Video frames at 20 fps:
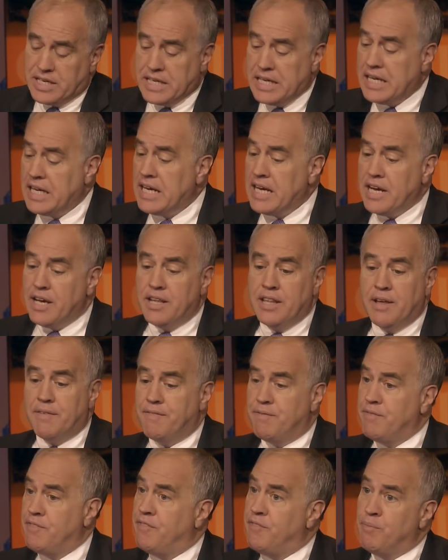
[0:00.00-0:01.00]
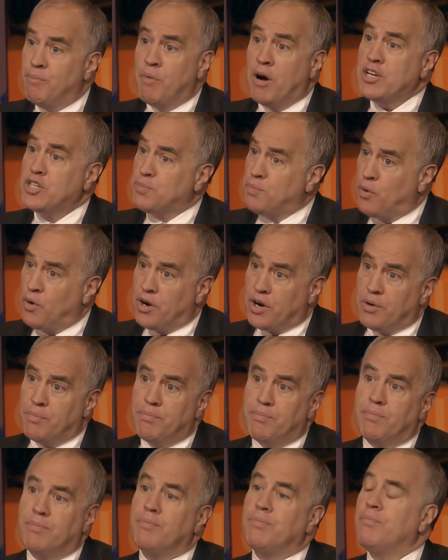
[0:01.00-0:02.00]
Absolutely, They're the Southern much more
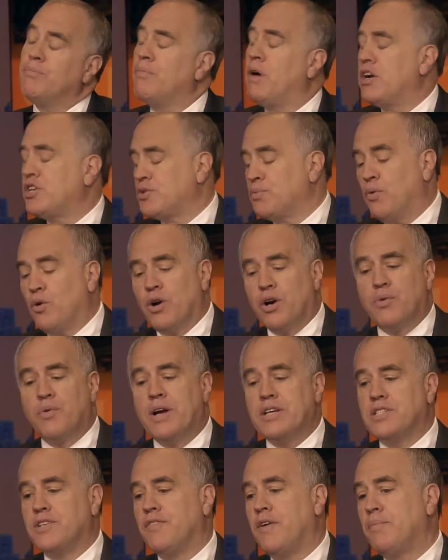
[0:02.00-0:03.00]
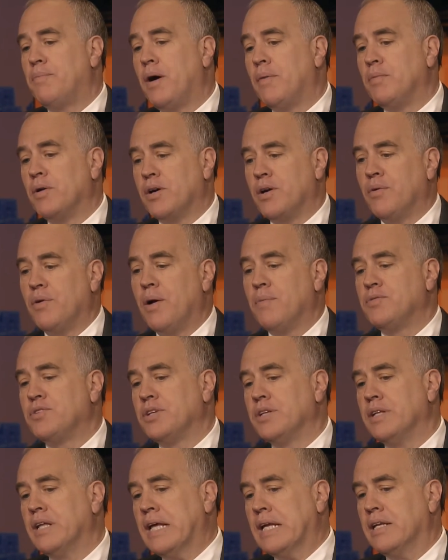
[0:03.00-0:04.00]
Eastern district. much oh, more yeah. aggressive on public
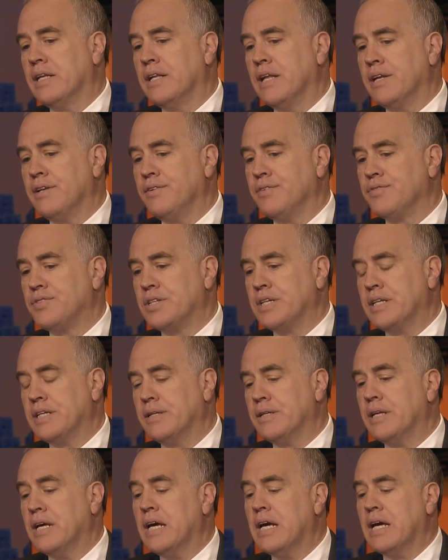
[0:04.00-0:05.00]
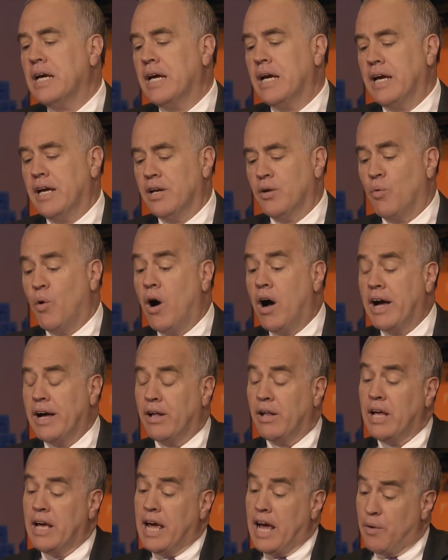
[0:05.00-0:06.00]
corruption than than you've seen in a
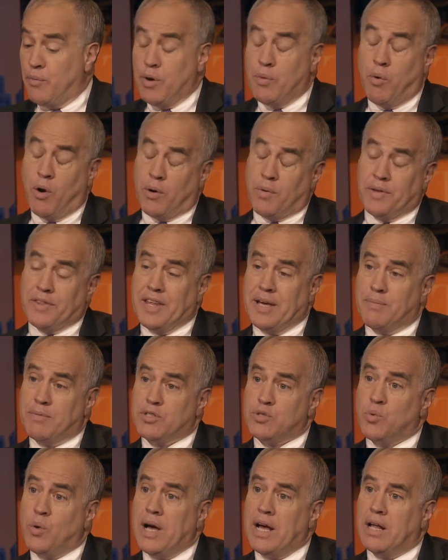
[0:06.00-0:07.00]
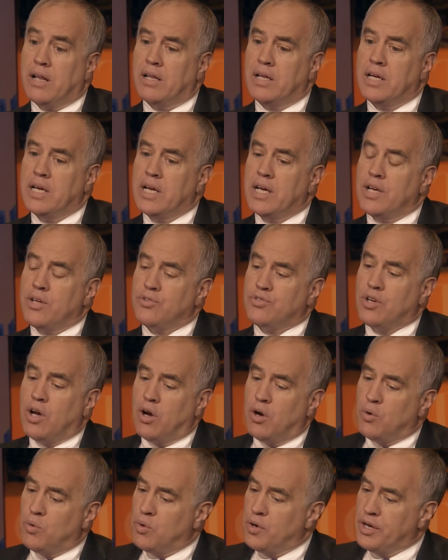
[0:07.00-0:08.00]
while, and we work with them as well.
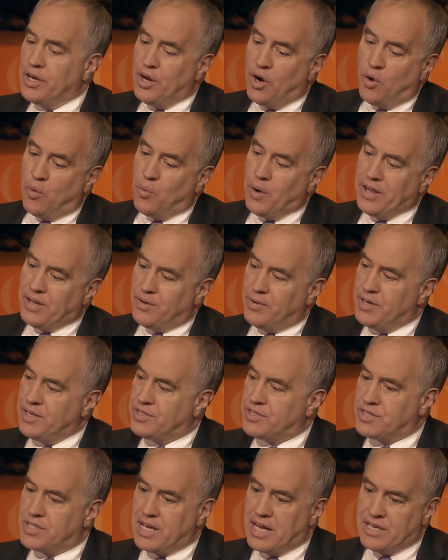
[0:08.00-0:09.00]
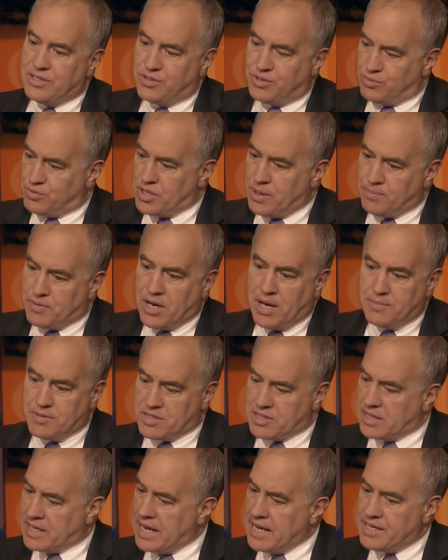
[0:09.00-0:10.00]
So, you know, whether it's, as sometimes
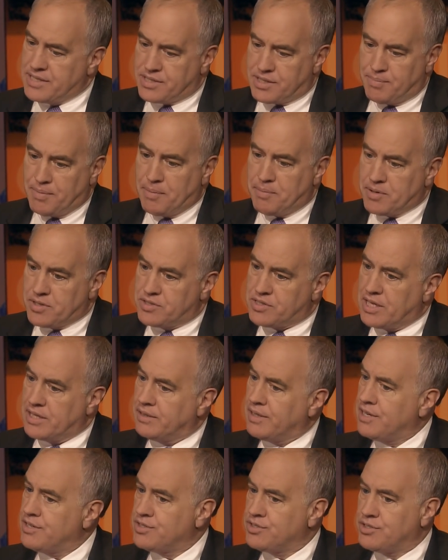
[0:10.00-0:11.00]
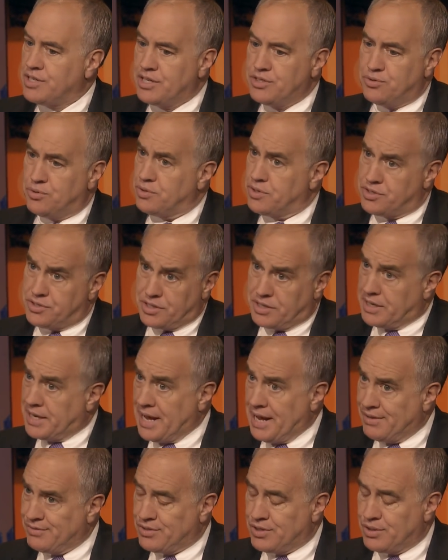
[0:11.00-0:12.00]
is the case, a member of the state legislature or the city
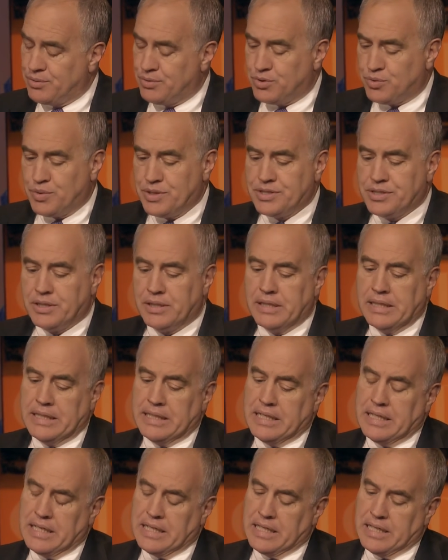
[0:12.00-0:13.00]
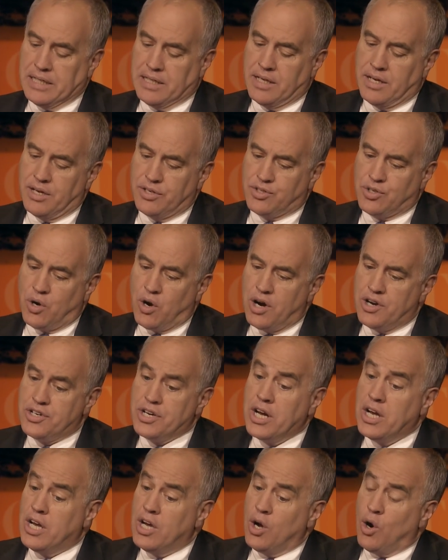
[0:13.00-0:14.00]
council that was recently uh, a charge,
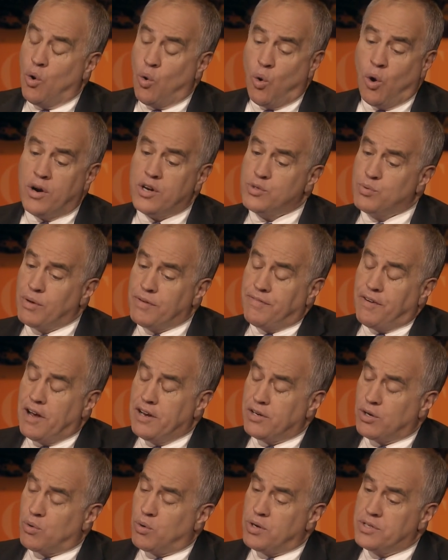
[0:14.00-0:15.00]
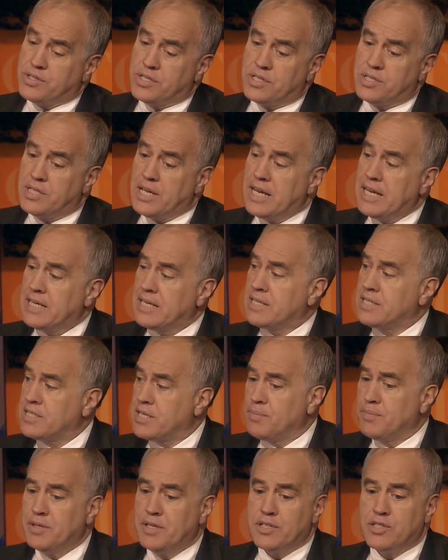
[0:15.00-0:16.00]
or as we find across the state in
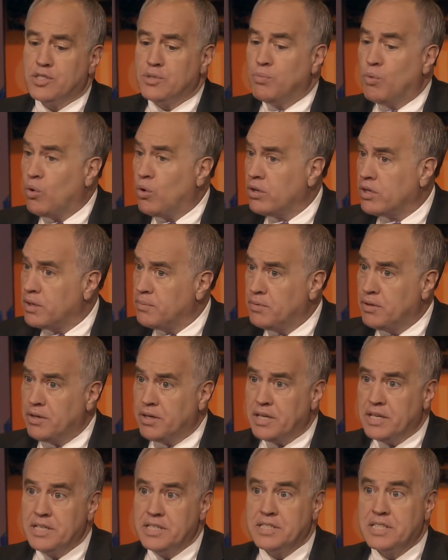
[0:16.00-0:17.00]
some of these small communities,